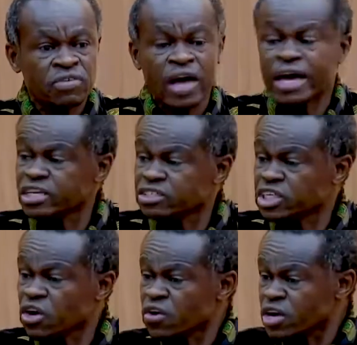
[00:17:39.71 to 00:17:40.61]
That is
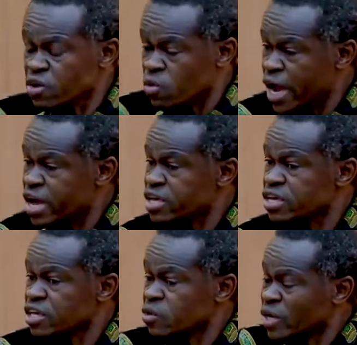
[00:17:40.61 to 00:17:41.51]
the only
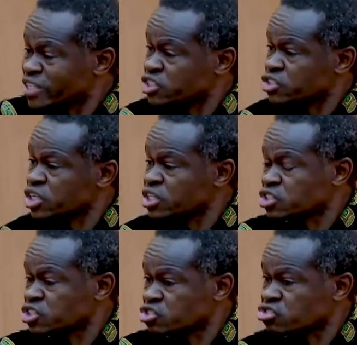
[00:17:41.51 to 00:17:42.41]
way in which these